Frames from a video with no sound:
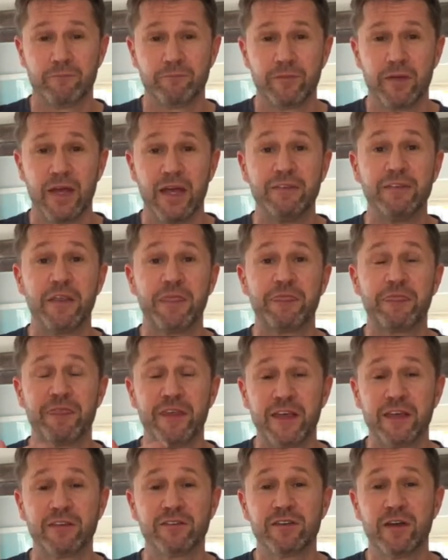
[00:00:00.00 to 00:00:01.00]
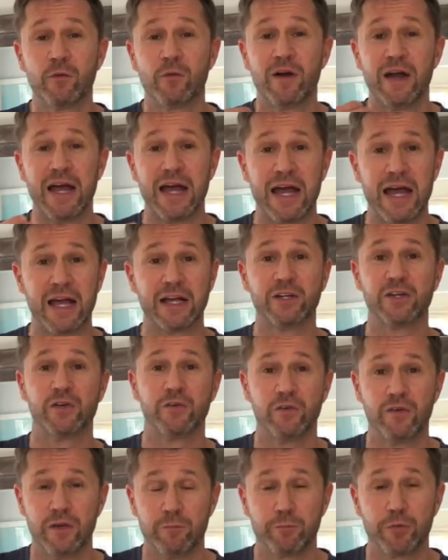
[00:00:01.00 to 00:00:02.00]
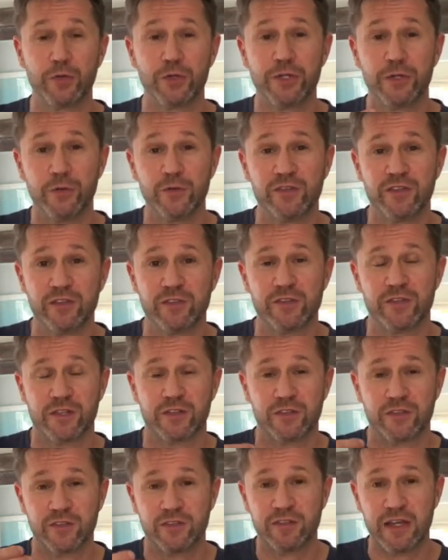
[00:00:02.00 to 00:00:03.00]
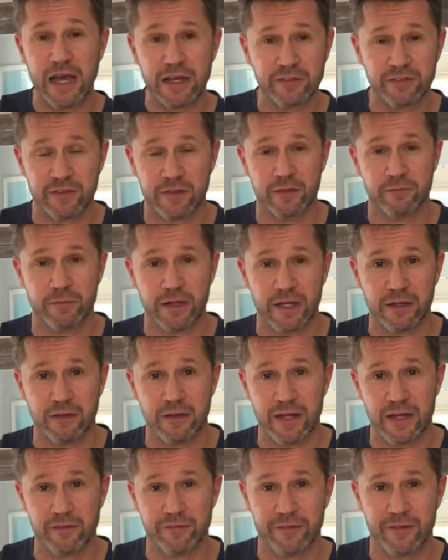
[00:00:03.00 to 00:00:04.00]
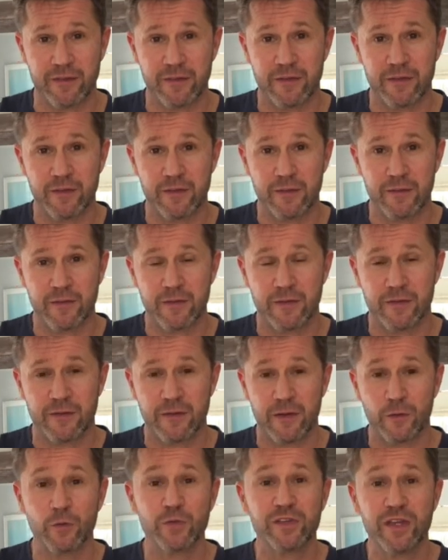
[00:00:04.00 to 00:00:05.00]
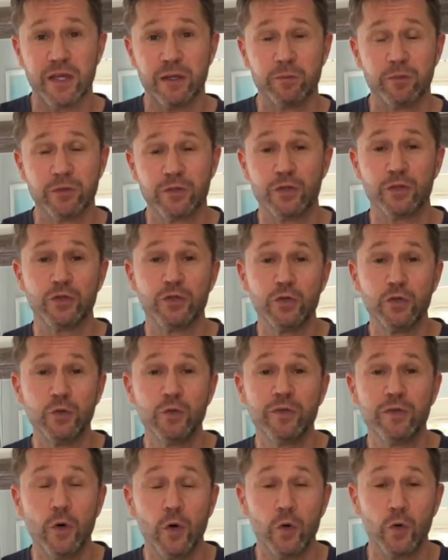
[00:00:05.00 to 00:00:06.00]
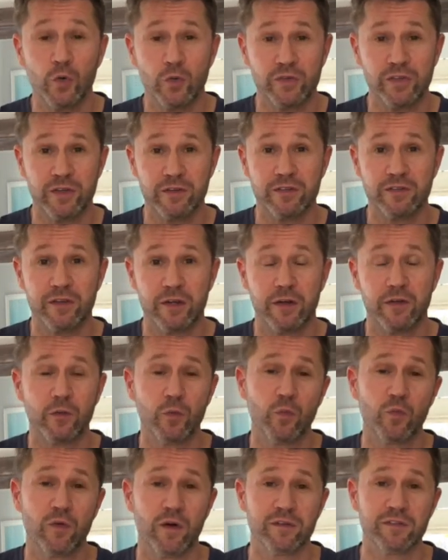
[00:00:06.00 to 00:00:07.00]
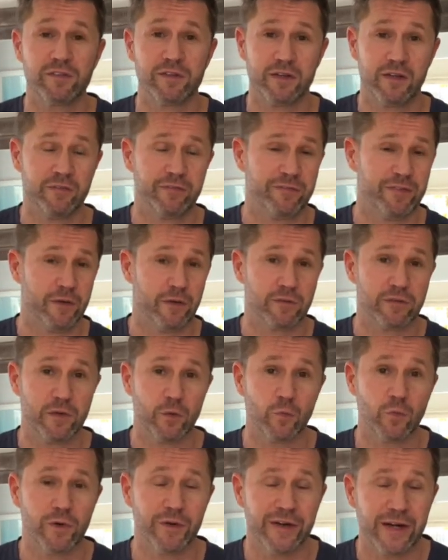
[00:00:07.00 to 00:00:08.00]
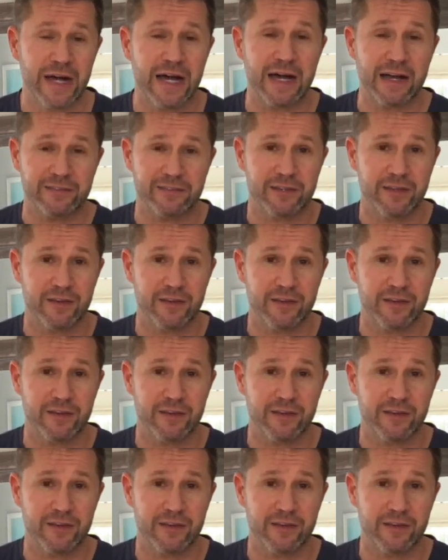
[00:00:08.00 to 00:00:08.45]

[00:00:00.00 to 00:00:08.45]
and the things that were actually producing success in my life. I was able to do those instead of the ones that I felt that were not.